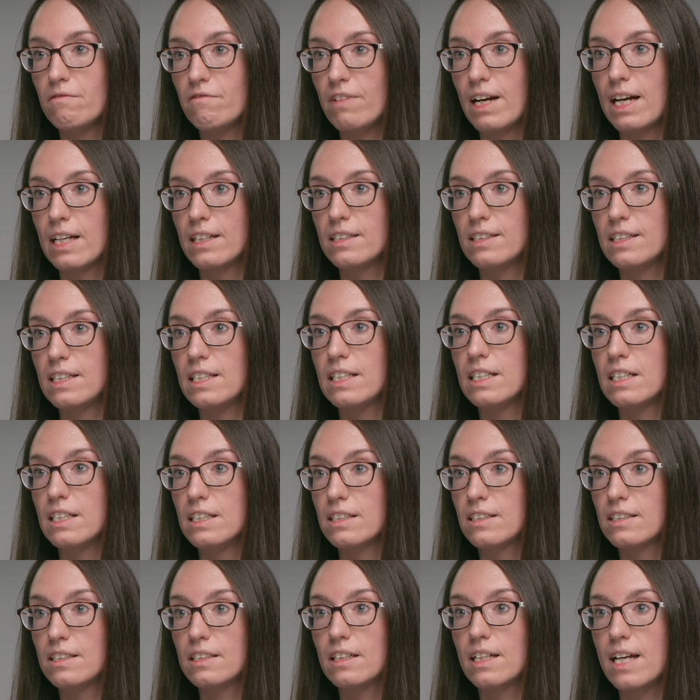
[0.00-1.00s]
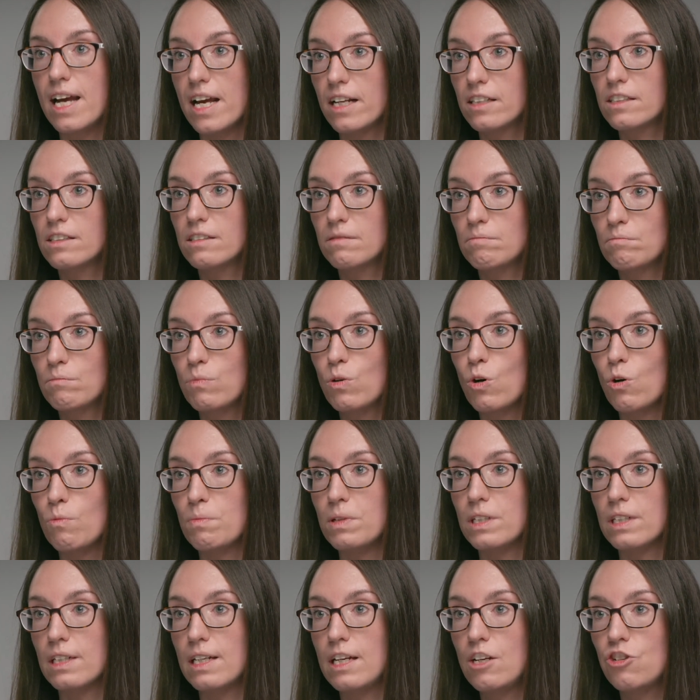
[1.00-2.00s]
vaccine in a select
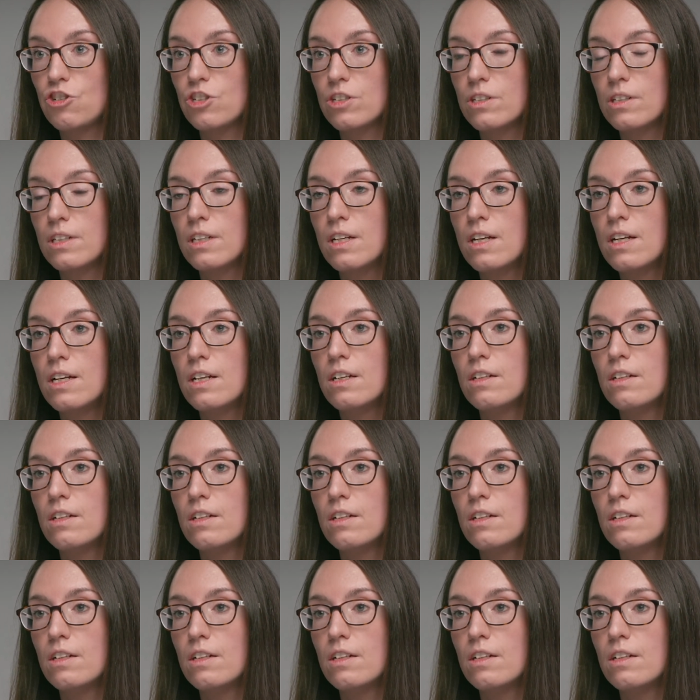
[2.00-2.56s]
population.